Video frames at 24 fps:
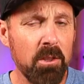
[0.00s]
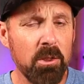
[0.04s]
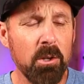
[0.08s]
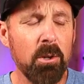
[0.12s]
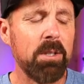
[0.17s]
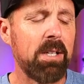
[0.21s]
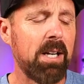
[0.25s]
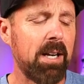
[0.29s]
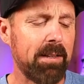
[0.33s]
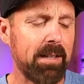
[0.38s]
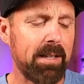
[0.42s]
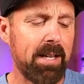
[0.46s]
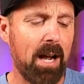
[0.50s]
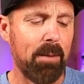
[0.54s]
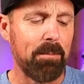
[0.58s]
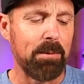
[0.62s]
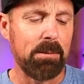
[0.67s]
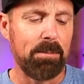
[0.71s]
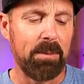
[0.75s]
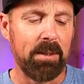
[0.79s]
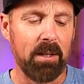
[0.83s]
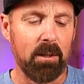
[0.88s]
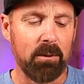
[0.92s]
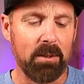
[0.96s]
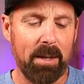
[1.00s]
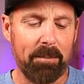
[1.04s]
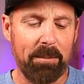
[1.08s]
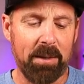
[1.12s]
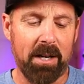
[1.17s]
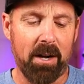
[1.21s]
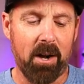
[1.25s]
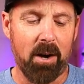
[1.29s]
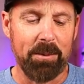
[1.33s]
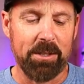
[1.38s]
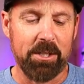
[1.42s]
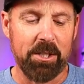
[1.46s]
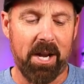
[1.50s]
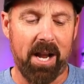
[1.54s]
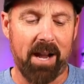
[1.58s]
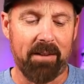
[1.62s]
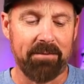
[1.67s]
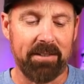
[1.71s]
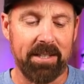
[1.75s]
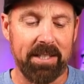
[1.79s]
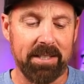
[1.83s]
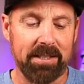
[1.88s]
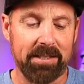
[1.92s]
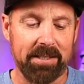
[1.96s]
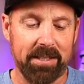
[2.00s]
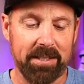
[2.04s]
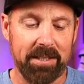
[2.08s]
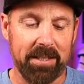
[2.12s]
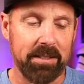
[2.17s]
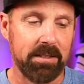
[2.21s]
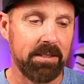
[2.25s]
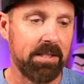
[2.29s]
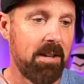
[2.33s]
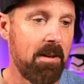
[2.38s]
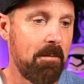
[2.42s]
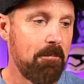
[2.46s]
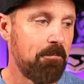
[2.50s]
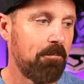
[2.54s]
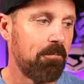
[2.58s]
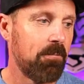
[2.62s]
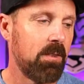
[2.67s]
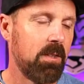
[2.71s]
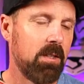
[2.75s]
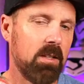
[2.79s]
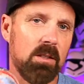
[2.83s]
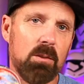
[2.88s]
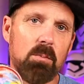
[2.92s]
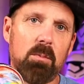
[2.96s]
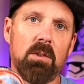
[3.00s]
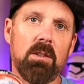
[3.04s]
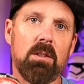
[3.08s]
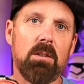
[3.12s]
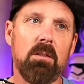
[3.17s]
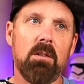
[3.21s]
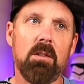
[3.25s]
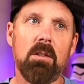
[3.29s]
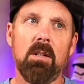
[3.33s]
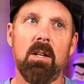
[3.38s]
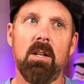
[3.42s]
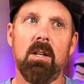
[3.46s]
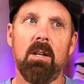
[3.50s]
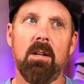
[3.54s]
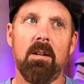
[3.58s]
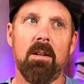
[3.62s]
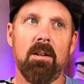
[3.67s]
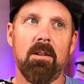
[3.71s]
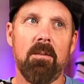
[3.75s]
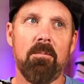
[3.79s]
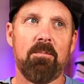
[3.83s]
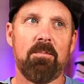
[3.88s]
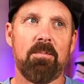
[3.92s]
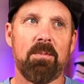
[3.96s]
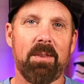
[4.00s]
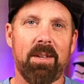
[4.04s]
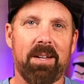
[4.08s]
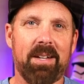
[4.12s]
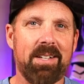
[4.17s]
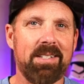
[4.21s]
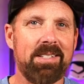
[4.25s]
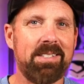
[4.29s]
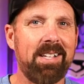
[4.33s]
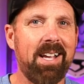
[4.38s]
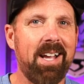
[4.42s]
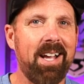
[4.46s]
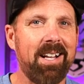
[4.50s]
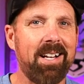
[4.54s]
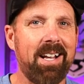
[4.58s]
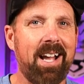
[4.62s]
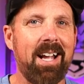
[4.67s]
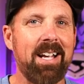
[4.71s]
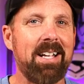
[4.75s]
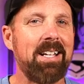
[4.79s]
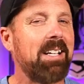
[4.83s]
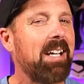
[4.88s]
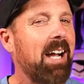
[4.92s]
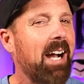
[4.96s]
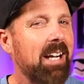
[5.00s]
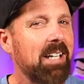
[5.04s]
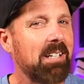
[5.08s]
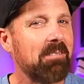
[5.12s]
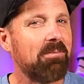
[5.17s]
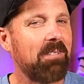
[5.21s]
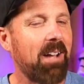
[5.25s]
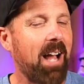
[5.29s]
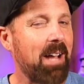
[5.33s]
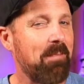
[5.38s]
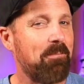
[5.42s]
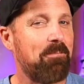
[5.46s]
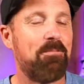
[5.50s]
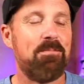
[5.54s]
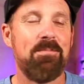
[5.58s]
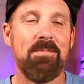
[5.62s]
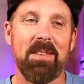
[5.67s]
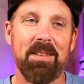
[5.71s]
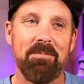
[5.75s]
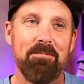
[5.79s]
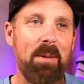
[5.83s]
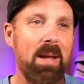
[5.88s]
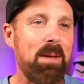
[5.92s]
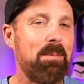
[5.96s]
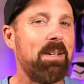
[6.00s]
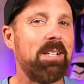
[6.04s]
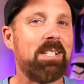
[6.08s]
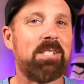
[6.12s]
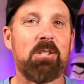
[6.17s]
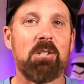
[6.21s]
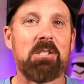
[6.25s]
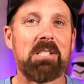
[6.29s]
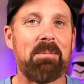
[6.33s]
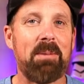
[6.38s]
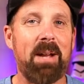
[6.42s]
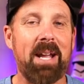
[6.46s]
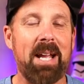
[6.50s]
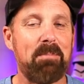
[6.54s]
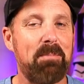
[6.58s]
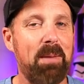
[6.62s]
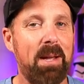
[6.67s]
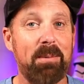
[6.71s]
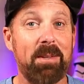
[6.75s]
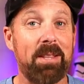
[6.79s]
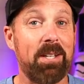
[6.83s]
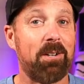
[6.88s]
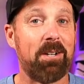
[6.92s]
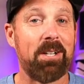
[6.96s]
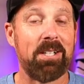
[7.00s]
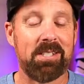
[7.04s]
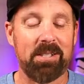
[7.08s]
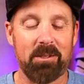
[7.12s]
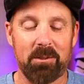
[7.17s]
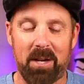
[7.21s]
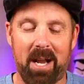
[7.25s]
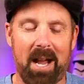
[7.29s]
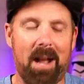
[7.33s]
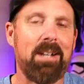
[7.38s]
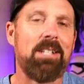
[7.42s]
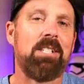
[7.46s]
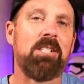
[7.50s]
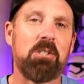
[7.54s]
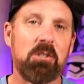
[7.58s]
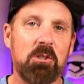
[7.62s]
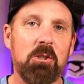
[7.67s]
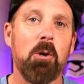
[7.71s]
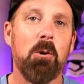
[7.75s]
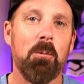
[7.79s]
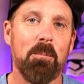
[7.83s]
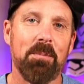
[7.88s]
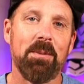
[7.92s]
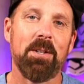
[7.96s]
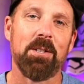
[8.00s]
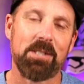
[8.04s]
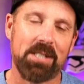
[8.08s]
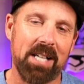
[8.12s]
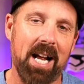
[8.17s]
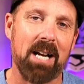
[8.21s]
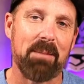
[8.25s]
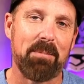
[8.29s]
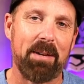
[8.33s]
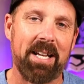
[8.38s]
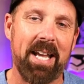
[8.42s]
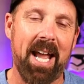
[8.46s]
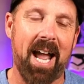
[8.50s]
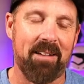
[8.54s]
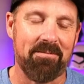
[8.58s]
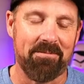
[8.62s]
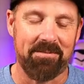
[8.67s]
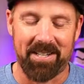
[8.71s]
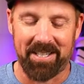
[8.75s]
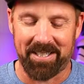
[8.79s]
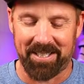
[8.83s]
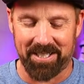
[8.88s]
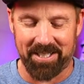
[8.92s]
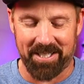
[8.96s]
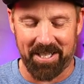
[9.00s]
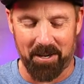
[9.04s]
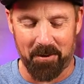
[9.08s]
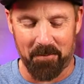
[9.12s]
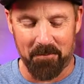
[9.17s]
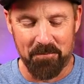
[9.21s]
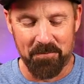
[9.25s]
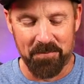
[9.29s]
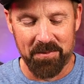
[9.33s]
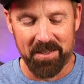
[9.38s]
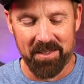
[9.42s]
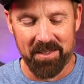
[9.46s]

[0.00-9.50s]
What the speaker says: throw it down in the comments below. Let me know how much caffeine is in this. This will, like I said, I can kind of, maybe it's just in my head, maybe there is no, I assume there's gotta be caffeine in here.